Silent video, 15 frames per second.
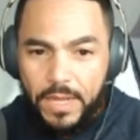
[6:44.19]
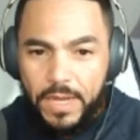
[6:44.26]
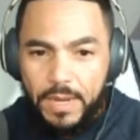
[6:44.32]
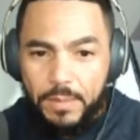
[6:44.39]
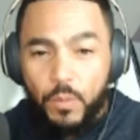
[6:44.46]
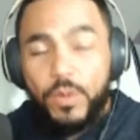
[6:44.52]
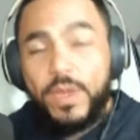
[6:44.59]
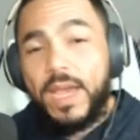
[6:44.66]

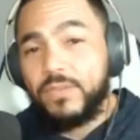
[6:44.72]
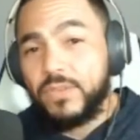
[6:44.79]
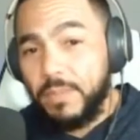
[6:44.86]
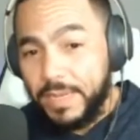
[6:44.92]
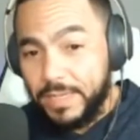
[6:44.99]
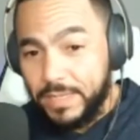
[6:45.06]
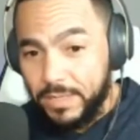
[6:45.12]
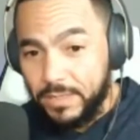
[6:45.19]
But we have some
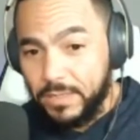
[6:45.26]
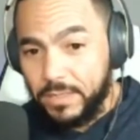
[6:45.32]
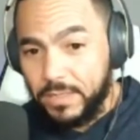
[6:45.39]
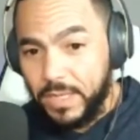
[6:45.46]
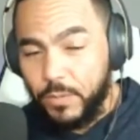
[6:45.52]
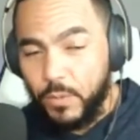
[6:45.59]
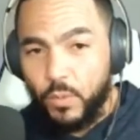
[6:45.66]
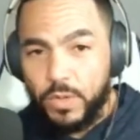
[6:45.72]
ideas
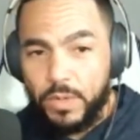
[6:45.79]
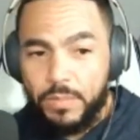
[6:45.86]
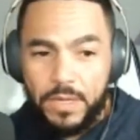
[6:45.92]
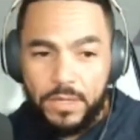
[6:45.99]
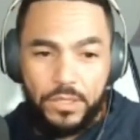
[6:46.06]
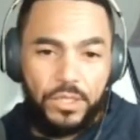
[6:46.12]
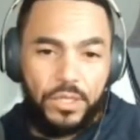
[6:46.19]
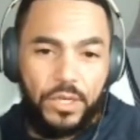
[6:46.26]
that we want to be
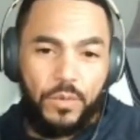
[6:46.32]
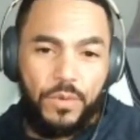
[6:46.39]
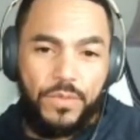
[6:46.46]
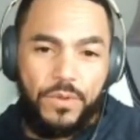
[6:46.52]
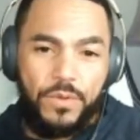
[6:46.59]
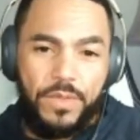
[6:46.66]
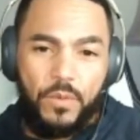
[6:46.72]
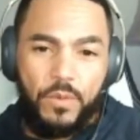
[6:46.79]
able to share
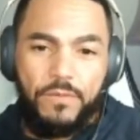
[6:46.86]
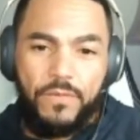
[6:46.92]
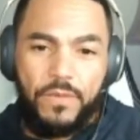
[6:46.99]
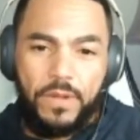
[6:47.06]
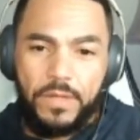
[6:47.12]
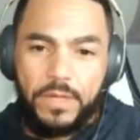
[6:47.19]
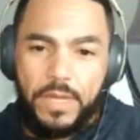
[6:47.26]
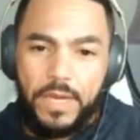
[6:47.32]
with you that we
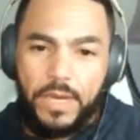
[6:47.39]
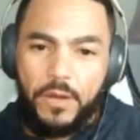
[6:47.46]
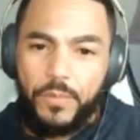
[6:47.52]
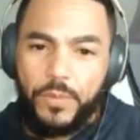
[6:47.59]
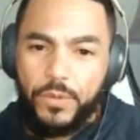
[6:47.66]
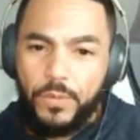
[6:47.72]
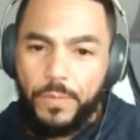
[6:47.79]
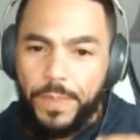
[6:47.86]
feel are going to help
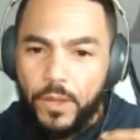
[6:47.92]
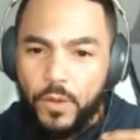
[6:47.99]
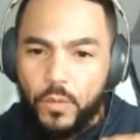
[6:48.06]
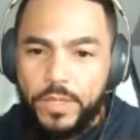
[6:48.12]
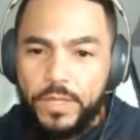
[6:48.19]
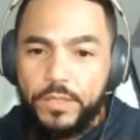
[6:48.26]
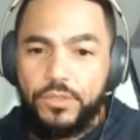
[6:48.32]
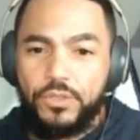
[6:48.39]
you
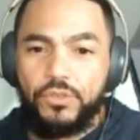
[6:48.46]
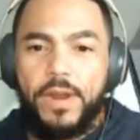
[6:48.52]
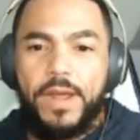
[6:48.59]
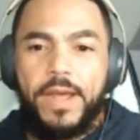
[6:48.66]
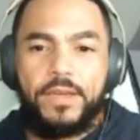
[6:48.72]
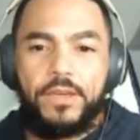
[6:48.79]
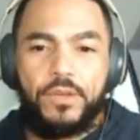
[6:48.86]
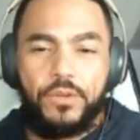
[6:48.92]
really
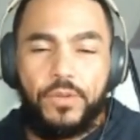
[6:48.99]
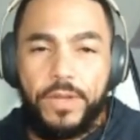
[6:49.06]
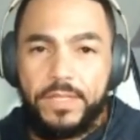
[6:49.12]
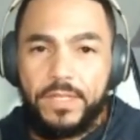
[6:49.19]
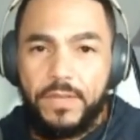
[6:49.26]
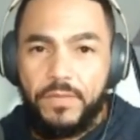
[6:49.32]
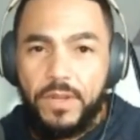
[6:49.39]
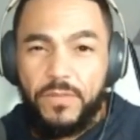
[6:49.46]
drag your
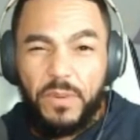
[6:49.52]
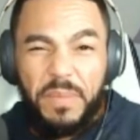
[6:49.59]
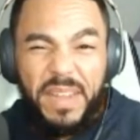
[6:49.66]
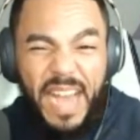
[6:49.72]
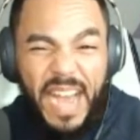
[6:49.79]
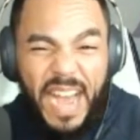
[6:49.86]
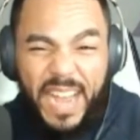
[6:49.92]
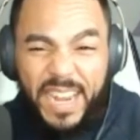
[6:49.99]
creativity from
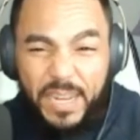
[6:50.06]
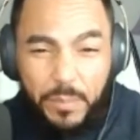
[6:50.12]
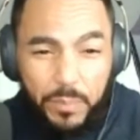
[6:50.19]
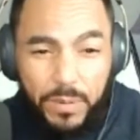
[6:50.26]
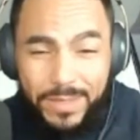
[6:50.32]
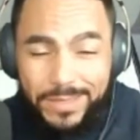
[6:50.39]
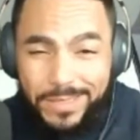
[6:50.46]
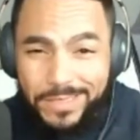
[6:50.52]
that hiding
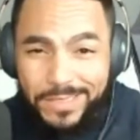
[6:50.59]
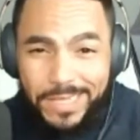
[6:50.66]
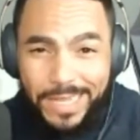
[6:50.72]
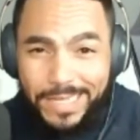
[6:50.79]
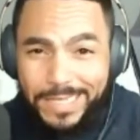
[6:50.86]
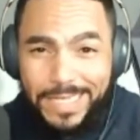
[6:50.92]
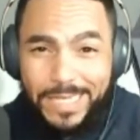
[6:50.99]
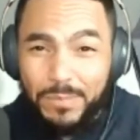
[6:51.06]
place that's
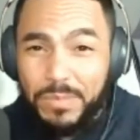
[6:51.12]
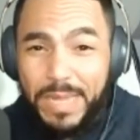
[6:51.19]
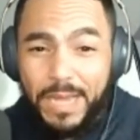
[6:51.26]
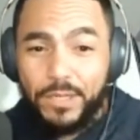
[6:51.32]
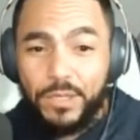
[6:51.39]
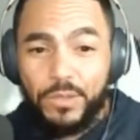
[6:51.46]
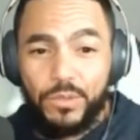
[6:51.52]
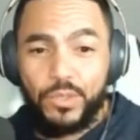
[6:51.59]
like deep
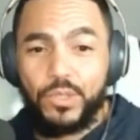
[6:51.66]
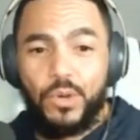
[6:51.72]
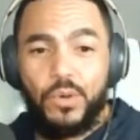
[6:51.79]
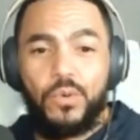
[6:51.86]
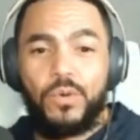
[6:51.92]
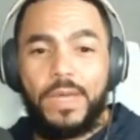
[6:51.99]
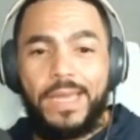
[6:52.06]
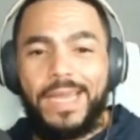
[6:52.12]
down in your
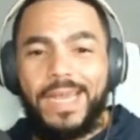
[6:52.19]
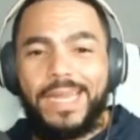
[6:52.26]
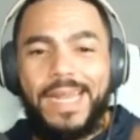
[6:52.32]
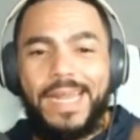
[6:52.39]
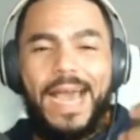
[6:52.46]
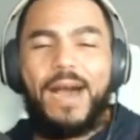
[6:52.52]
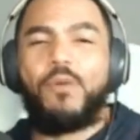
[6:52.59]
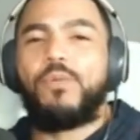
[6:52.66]
soul and
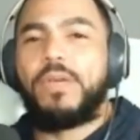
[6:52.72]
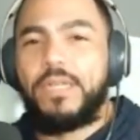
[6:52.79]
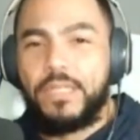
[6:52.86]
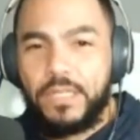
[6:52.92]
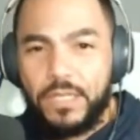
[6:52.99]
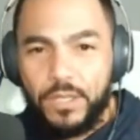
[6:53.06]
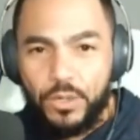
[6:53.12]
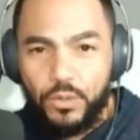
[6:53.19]
out
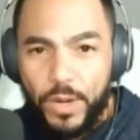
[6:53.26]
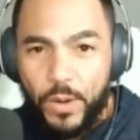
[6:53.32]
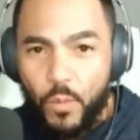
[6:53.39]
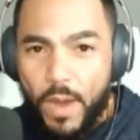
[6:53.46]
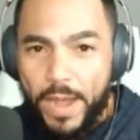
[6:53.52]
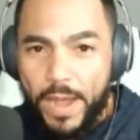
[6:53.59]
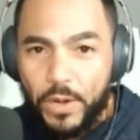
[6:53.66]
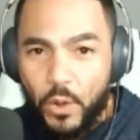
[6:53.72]
into the great
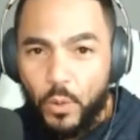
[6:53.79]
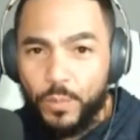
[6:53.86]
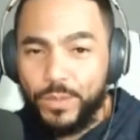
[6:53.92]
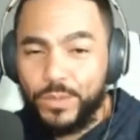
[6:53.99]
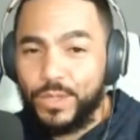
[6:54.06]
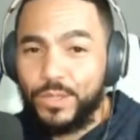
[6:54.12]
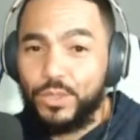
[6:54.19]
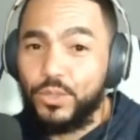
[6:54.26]
wide open,
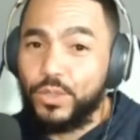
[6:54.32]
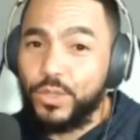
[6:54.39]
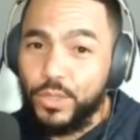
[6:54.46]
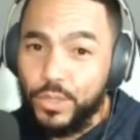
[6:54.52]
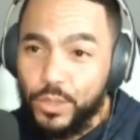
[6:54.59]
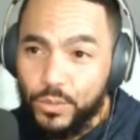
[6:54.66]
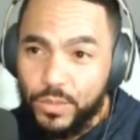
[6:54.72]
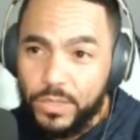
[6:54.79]
so that you can
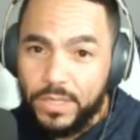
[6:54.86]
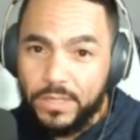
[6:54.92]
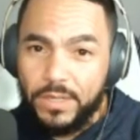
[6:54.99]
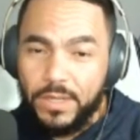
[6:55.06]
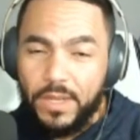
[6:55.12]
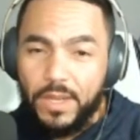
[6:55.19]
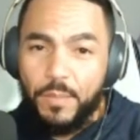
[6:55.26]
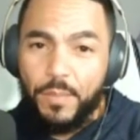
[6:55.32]
use it,
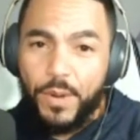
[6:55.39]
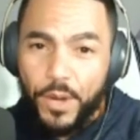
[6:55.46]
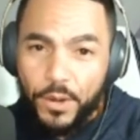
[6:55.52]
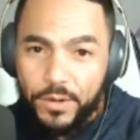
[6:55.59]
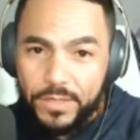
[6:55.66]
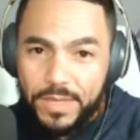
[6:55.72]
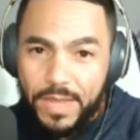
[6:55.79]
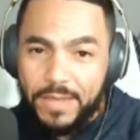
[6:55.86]

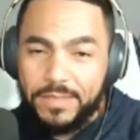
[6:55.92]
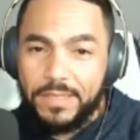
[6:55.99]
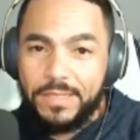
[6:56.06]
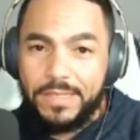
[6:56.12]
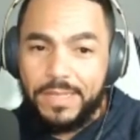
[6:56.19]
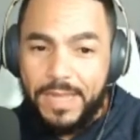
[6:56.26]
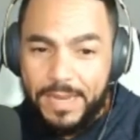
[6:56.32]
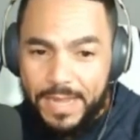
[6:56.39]
prioritize
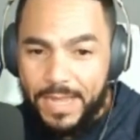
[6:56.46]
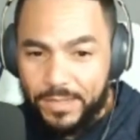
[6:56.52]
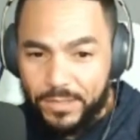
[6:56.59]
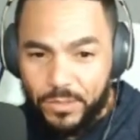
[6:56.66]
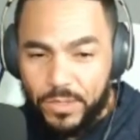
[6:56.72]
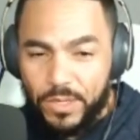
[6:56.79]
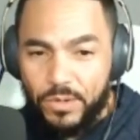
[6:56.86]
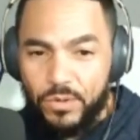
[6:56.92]
it, and
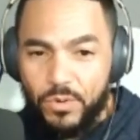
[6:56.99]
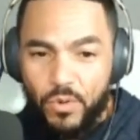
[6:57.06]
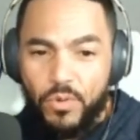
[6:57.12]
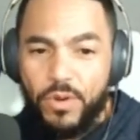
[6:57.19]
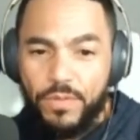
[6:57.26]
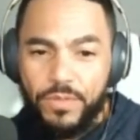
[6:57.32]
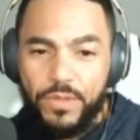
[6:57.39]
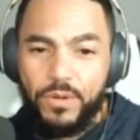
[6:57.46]
execute
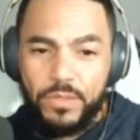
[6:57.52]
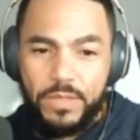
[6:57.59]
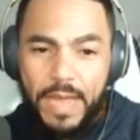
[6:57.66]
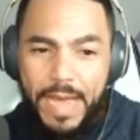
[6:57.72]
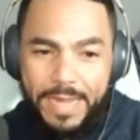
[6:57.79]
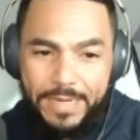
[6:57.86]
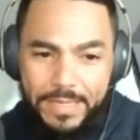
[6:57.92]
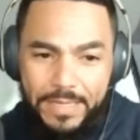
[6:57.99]
on those
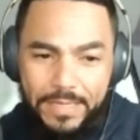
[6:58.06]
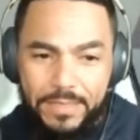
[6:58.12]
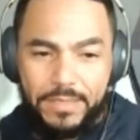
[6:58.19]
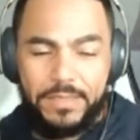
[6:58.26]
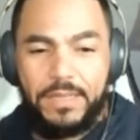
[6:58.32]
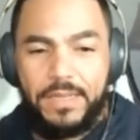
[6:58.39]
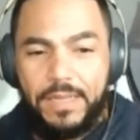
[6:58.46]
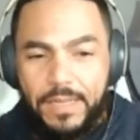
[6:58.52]

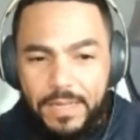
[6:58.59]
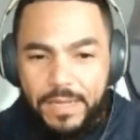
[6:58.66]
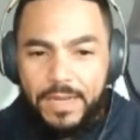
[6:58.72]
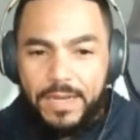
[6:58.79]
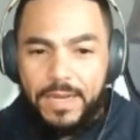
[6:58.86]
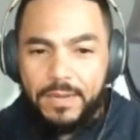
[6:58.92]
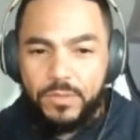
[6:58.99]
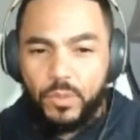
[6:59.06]
ideas.
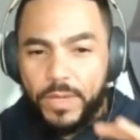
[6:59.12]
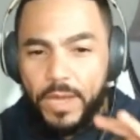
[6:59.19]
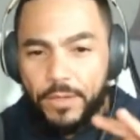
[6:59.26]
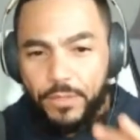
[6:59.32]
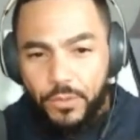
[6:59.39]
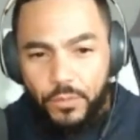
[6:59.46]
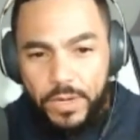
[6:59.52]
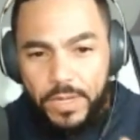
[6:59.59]
So we got
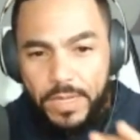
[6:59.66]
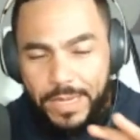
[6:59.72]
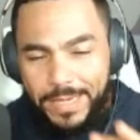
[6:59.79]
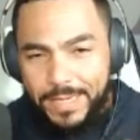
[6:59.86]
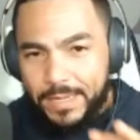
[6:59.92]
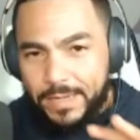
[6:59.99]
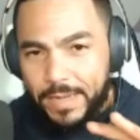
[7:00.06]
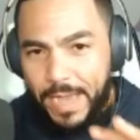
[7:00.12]
3,
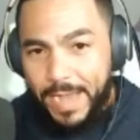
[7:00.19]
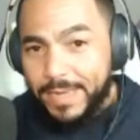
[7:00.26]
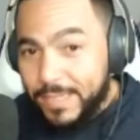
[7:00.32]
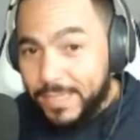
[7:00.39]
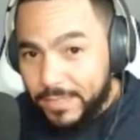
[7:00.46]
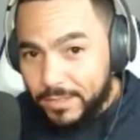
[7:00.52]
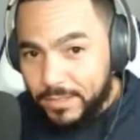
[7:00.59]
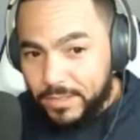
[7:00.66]
again,
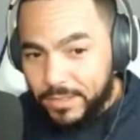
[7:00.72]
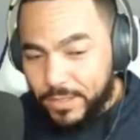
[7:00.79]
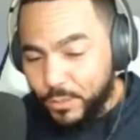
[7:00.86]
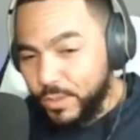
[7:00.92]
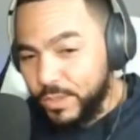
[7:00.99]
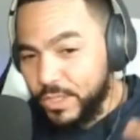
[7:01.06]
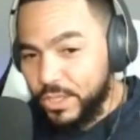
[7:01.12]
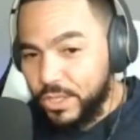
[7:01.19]
ideas that
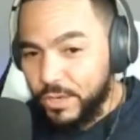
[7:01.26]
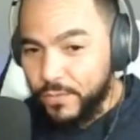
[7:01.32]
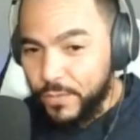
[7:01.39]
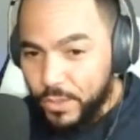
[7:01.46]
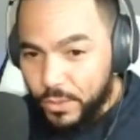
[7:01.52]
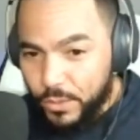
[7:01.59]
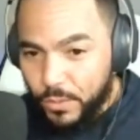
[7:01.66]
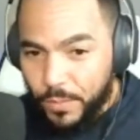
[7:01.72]
we're going to share for
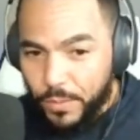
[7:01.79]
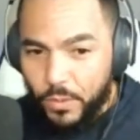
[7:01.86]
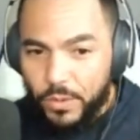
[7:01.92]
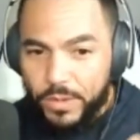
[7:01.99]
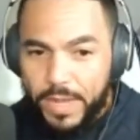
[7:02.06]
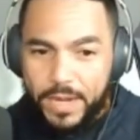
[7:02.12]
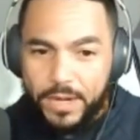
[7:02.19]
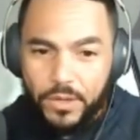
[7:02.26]
you on
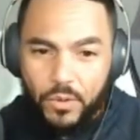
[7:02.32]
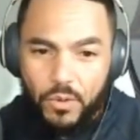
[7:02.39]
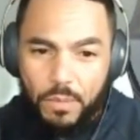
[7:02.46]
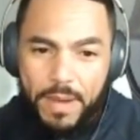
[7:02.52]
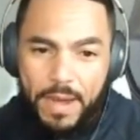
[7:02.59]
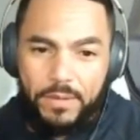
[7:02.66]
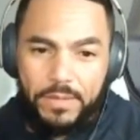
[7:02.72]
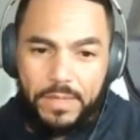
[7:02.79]
how to go
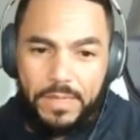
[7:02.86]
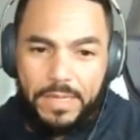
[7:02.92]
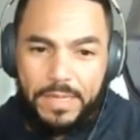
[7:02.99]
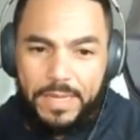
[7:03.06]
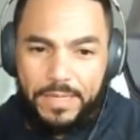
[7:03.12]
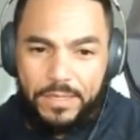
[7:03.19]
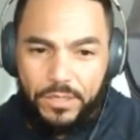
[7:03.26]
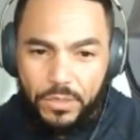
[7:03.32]
about
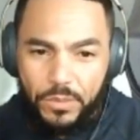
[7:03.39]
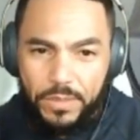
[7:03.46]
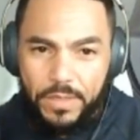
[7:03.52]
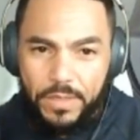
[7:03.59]
and doing